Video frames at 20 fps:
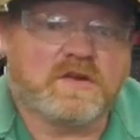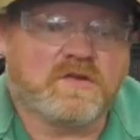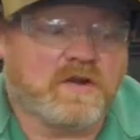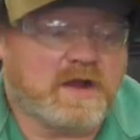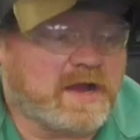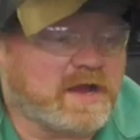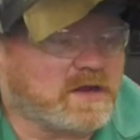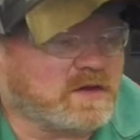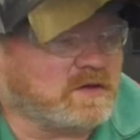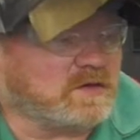
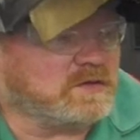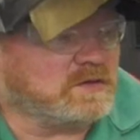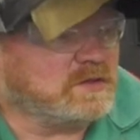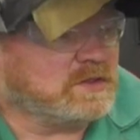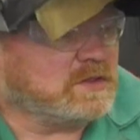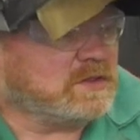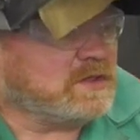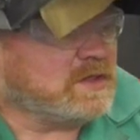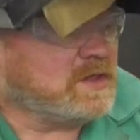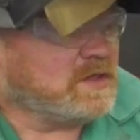crackle.
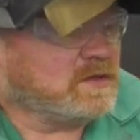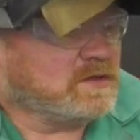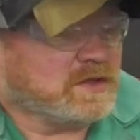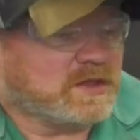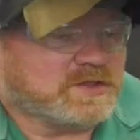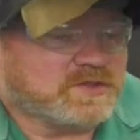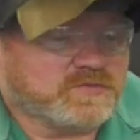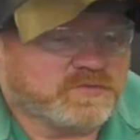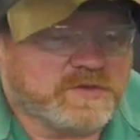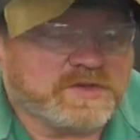
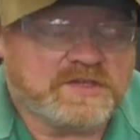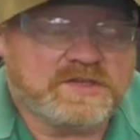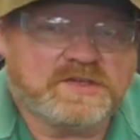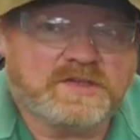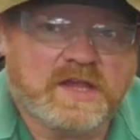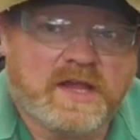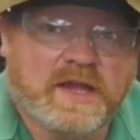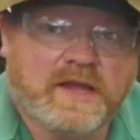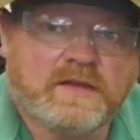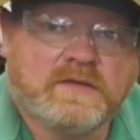Let's
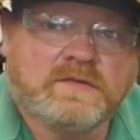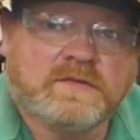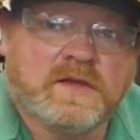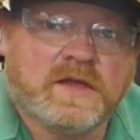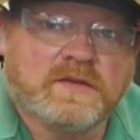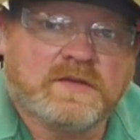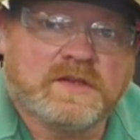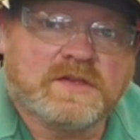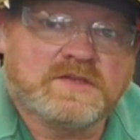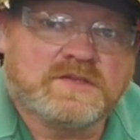reset
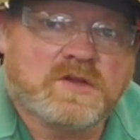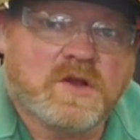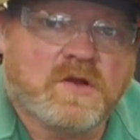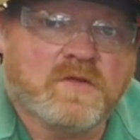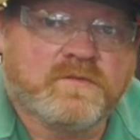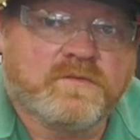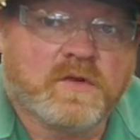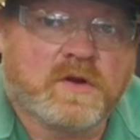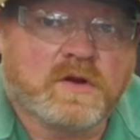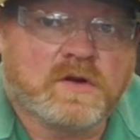and let's
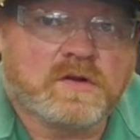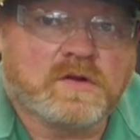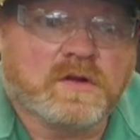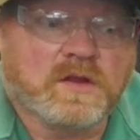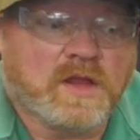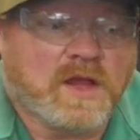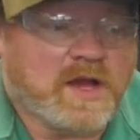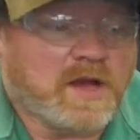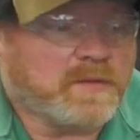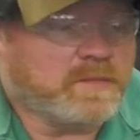go
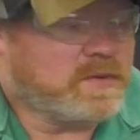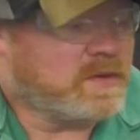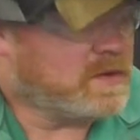vertical up.